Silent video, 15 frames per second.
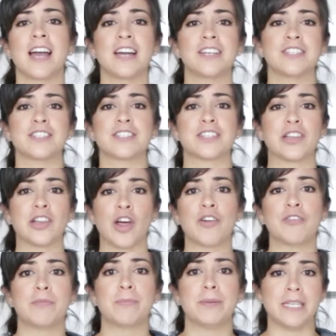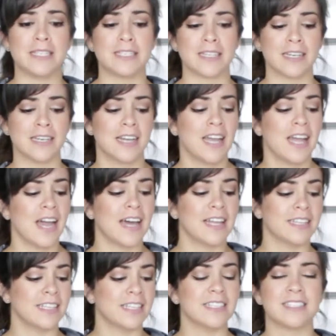I just love pizza,
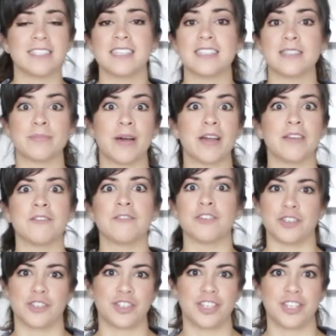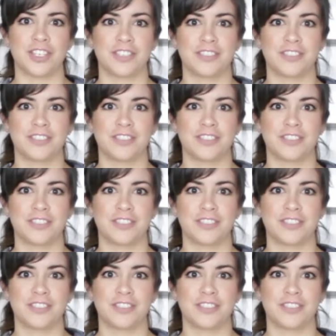and this is my version.